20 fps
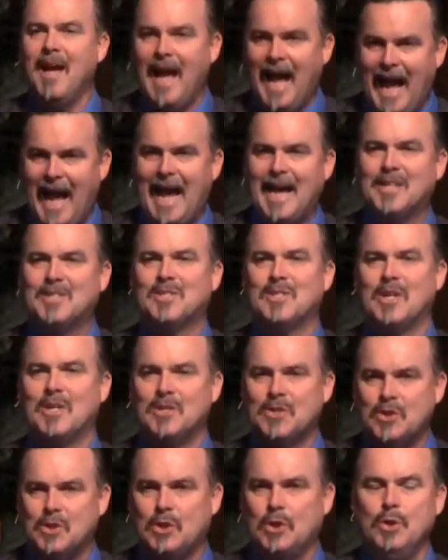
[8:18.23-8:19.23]

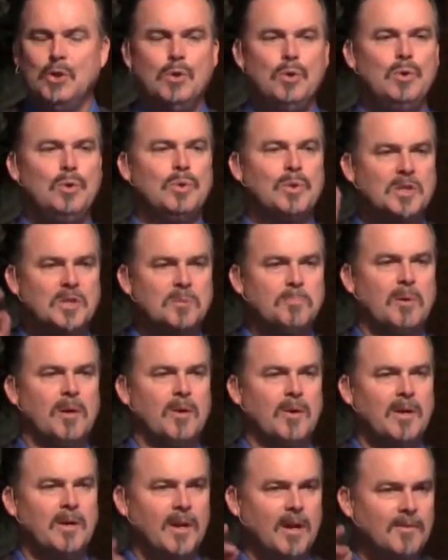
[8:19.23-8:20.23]
access to the
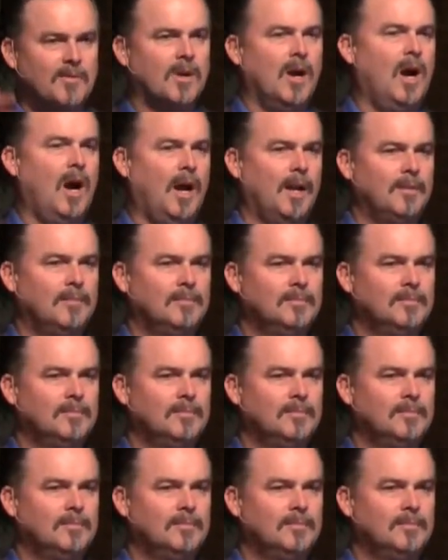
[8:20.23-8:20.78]
Spirit of God.